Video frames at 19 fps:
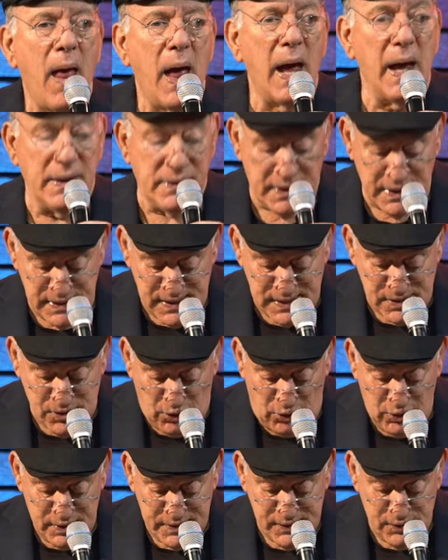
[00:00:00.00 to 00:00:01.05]
And this is
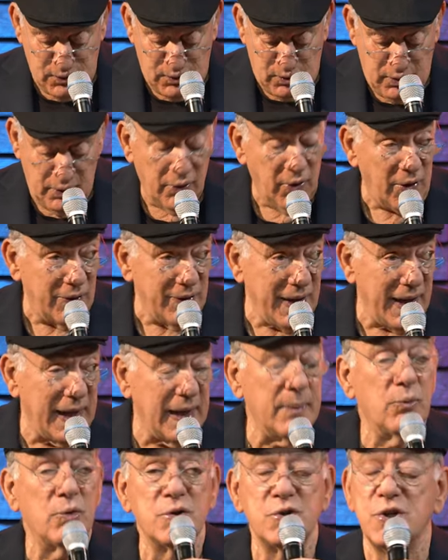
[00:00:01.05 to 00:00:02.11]
also her
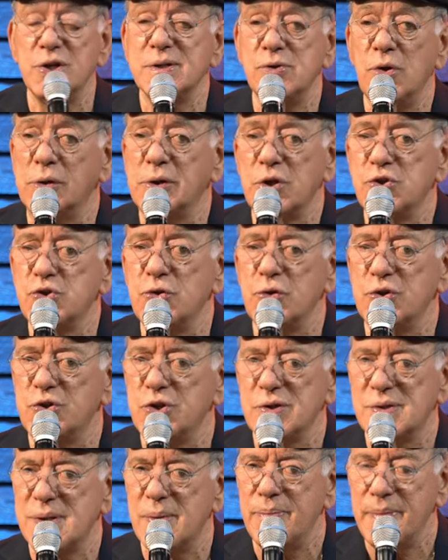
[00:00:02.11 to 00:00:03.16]
name, which is not a Jew,
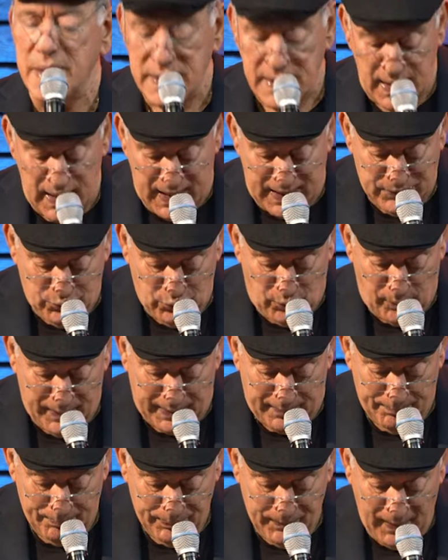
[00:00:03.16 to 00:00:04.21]
she's a Midianite
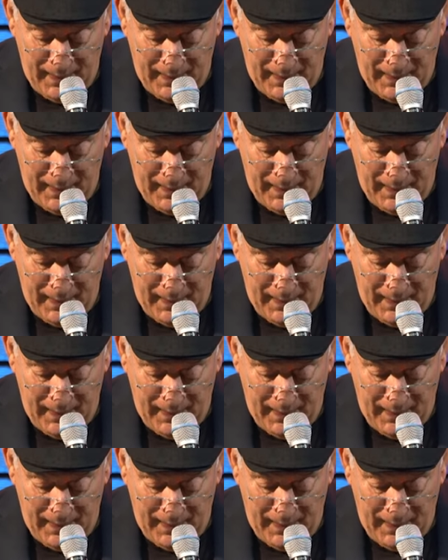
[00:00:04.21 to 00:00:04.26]
woman.